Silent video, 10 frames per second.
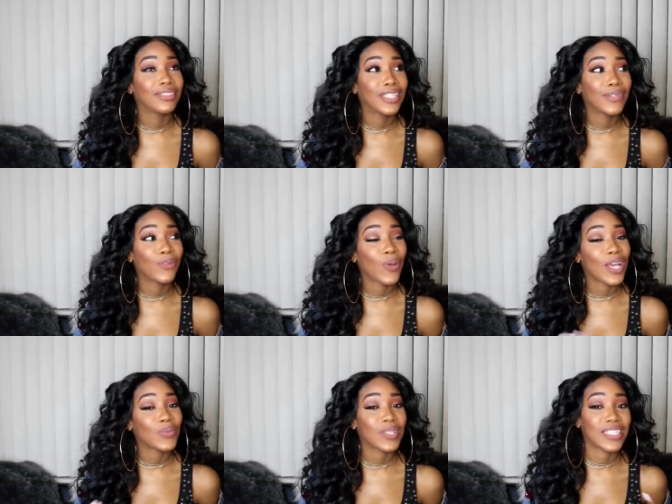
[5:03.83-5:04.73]
if you
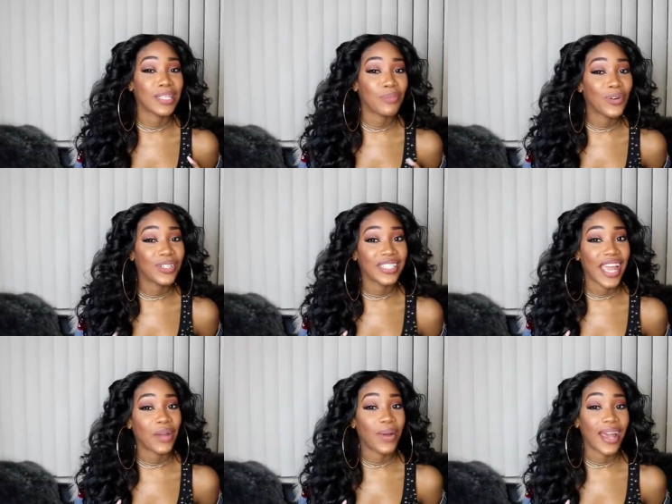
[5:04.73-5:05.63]
guys want to see more
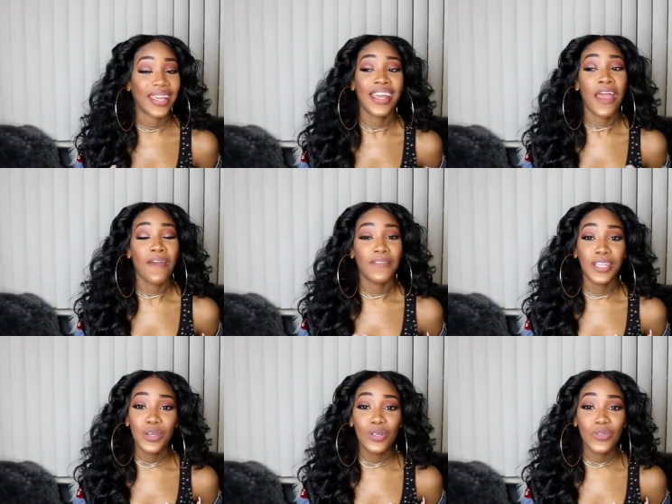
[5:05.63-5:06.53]
diy
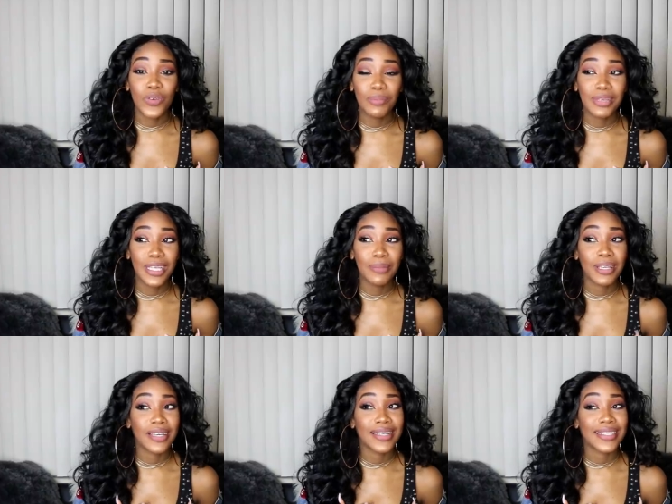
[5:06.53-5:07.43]
videos from me
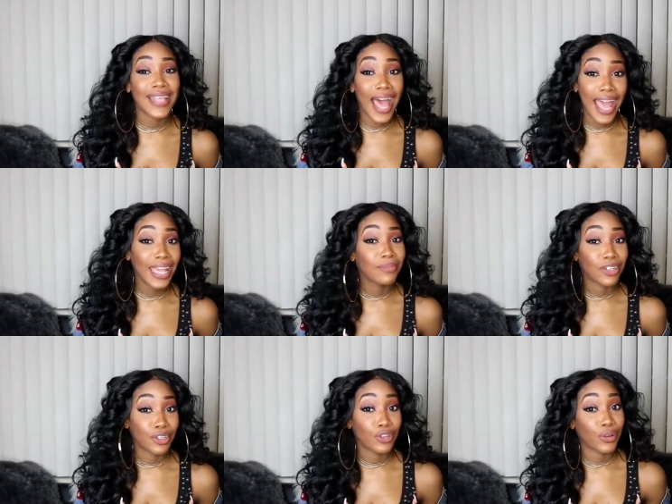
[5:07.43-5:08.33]
because i am
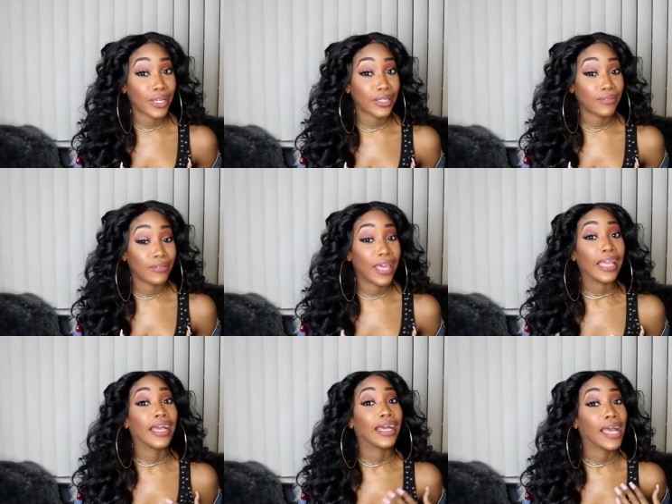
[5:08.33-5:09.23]
very creative
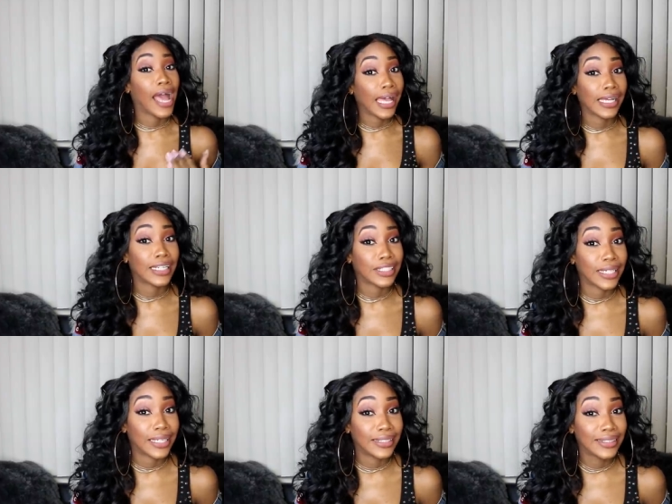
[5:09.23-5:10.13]
like i got
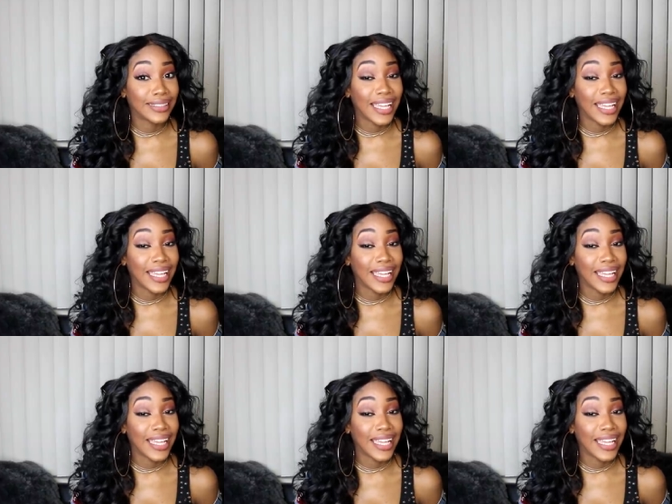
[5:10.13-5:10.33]
y'all